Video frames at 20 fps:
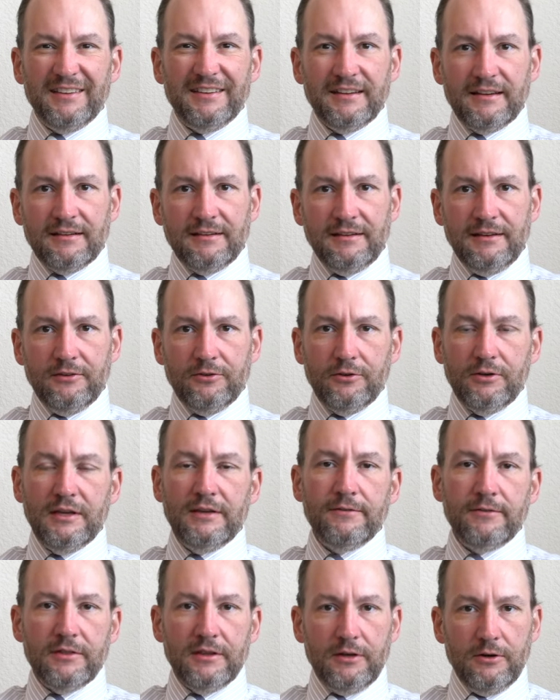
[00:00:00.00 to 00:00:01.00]
60s, or
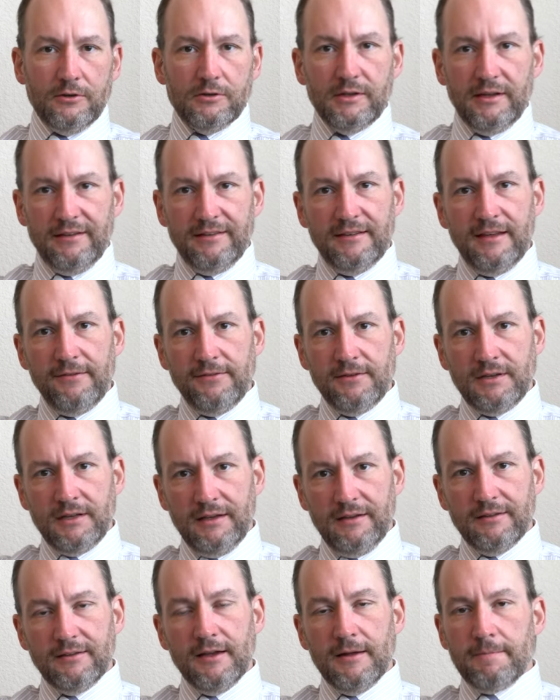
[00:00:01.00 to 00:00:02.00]
even the early
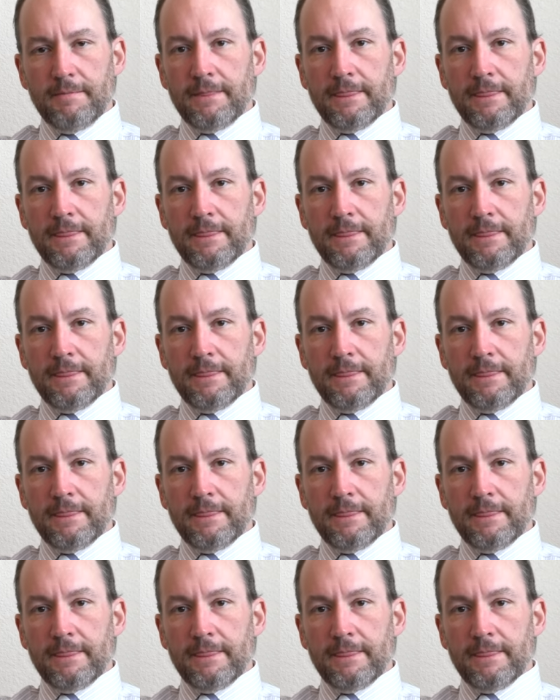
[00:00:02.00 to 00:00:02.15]
70s,